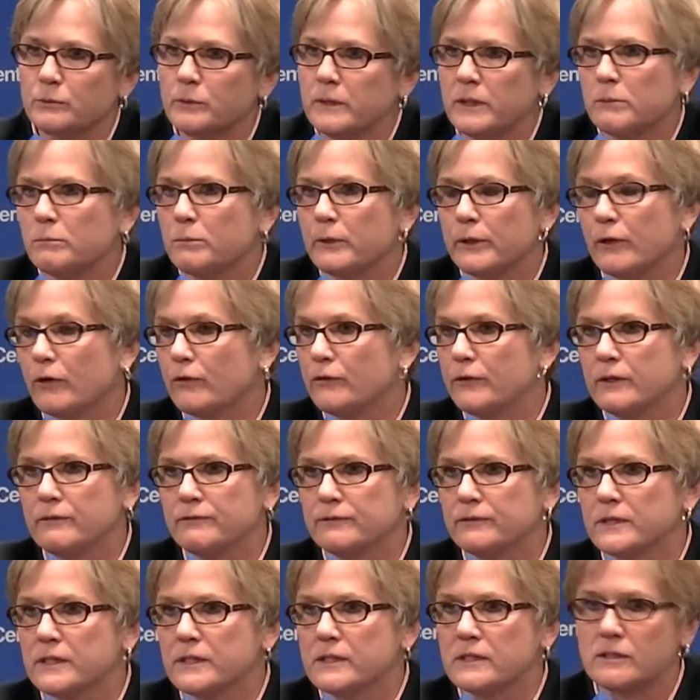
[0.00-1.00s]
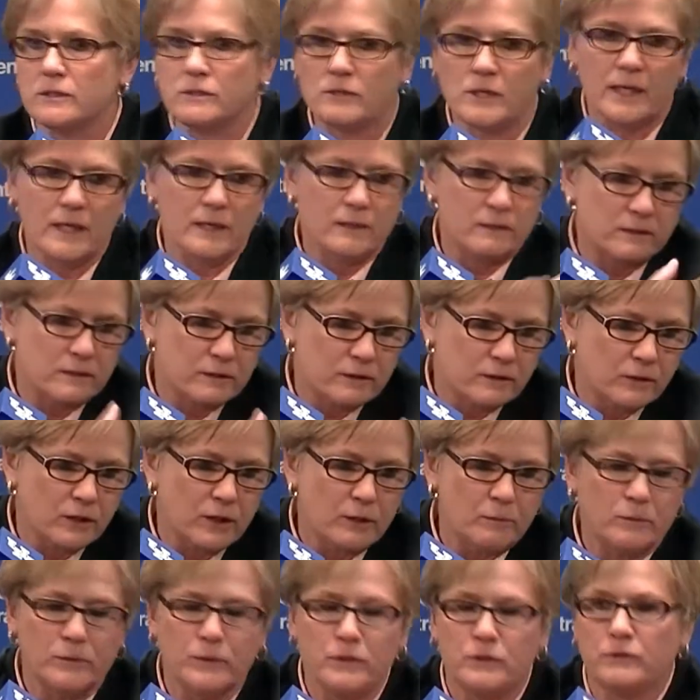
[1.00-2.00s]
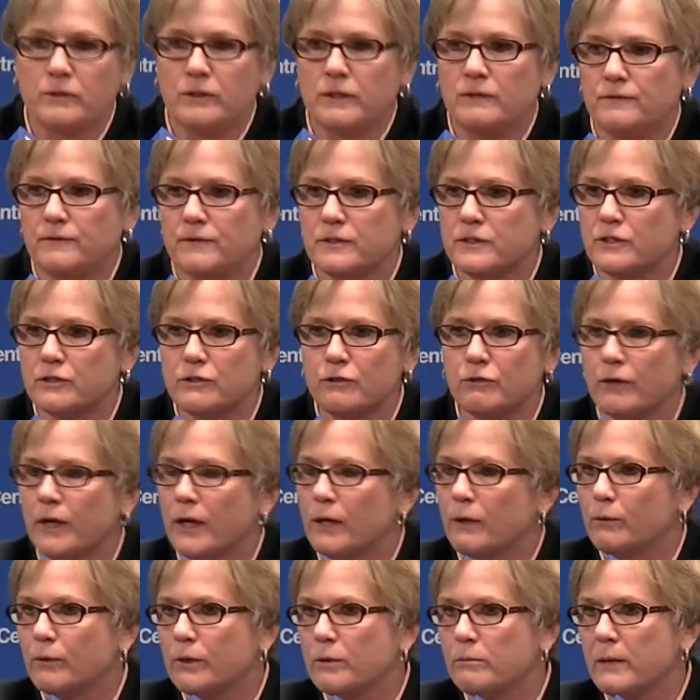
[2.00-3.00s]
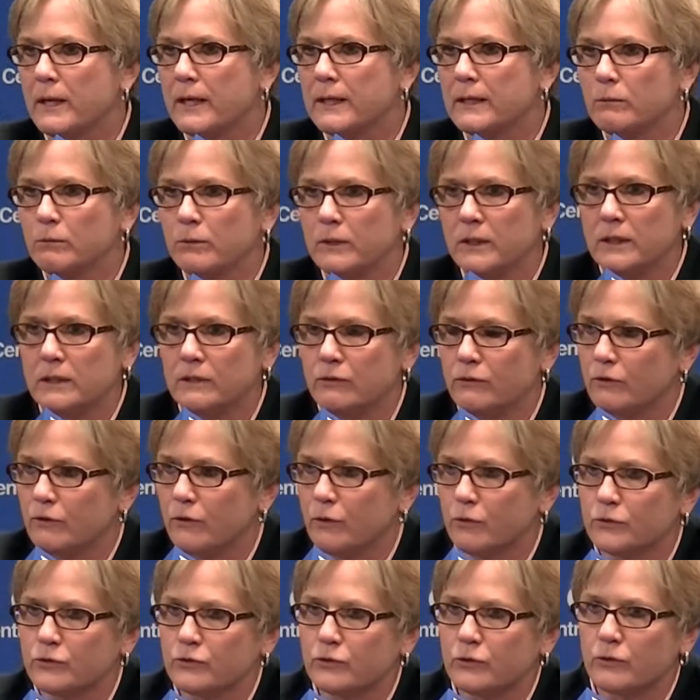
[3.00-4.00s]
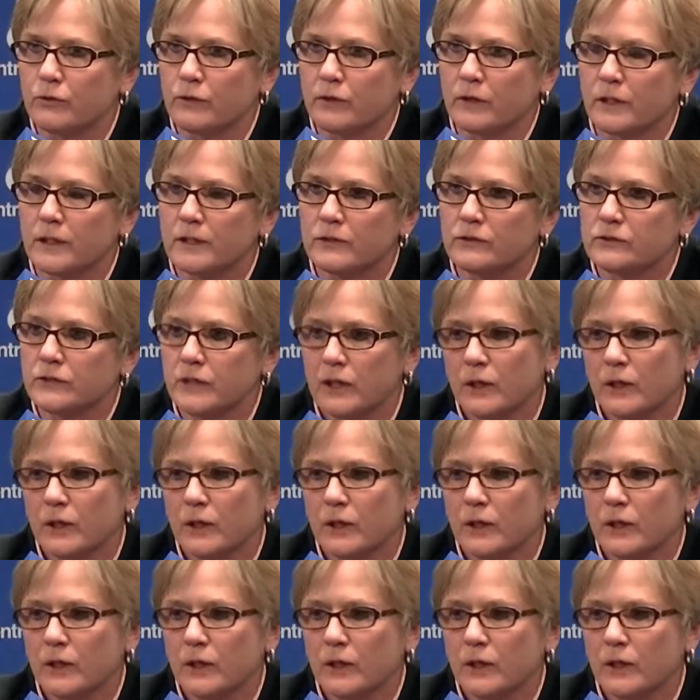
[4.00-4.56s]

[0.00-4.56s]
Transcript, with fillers: We didn't bring our defense, so you got to you got to bring your defense and you got to rebound, and we didn't do those two things.